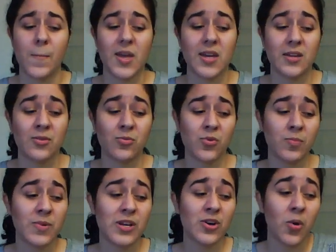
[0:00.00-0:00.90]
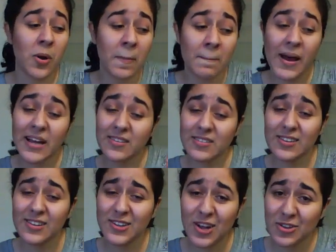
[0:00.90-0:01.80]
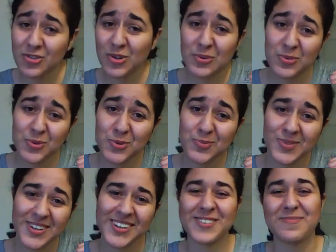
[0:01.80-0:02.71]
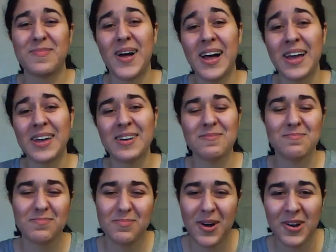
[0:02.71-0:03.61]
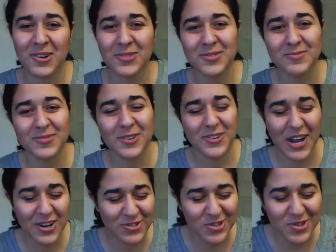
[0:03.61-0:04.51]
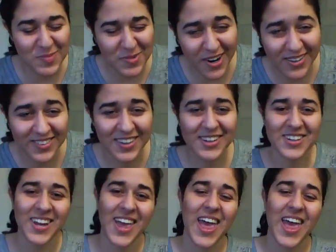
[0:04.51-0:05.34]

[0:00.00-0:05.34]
it will be going back to the laundry room, my bottle of hydrogen peroxide.